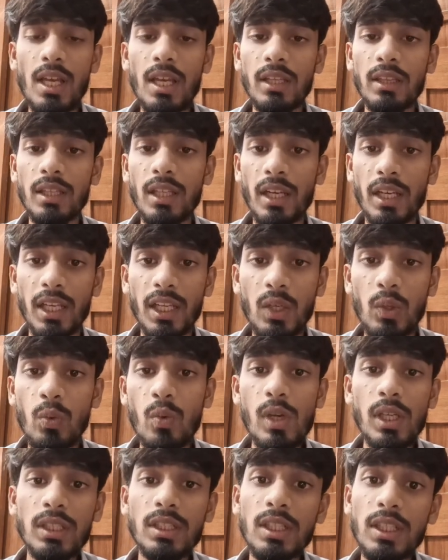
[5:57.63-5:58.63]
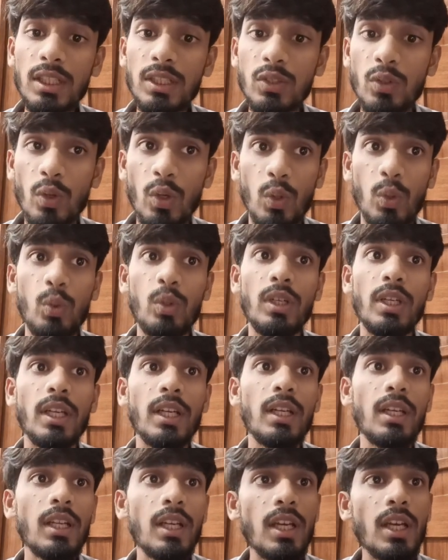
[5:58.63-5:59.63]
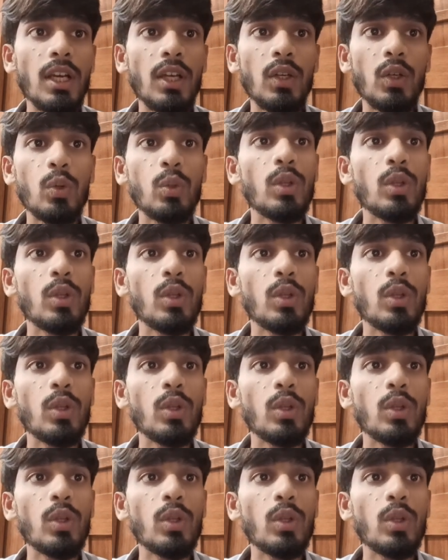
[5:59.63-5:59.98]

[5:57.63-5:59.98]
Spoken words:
The request is routed to